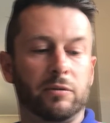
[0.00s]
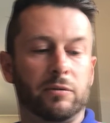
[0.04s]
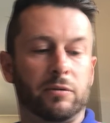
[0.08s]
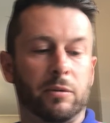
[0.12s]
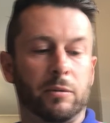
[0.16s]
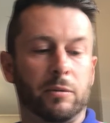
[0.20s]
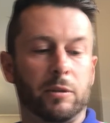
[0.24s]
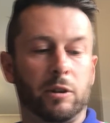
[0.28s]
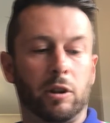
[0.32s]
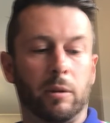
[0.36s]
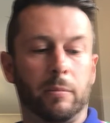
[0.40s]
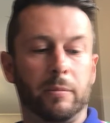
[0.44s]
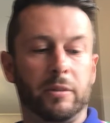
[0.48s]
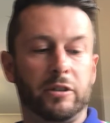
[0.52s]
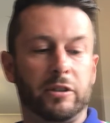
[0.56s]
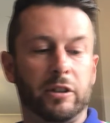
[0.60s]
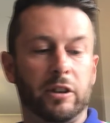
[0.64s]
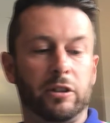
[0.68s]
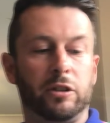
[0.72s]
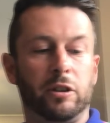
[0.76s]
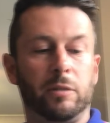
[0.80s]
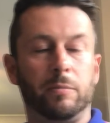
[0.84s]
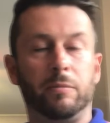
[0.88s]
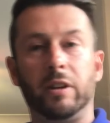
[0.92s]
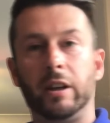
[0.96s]
from the
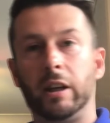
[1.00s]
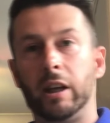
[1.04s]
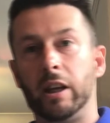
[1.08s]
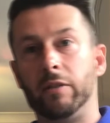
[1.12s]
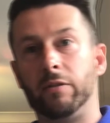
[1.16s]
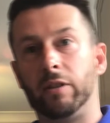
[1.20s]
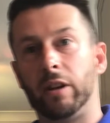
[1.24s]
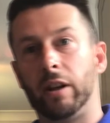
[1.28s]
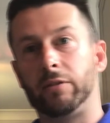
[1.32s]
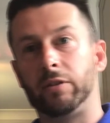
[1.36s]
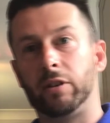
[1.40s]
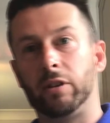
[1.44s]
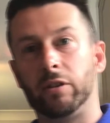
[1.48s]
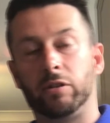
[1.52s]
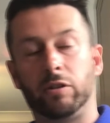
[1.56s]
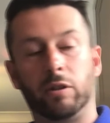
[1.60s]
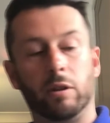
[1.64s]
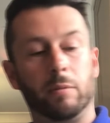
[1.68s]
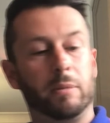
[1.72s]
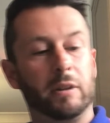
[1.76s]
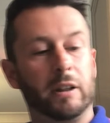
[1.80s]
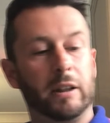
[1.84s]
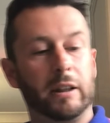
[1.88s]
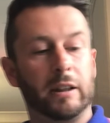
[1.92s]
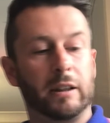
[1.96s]
competition, even after the
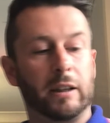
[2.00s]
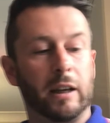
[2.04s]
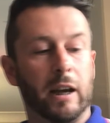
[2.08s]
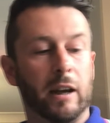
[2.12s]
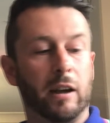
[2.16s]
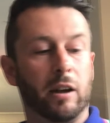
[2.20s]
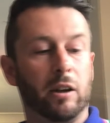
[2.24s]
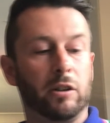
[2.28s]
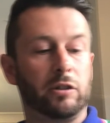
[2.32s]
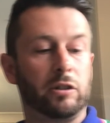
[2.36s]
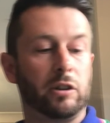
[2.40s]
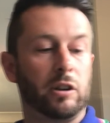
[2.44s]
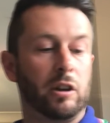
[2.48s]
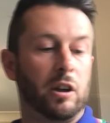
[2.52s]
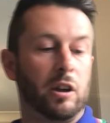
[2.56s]
Super League chaos.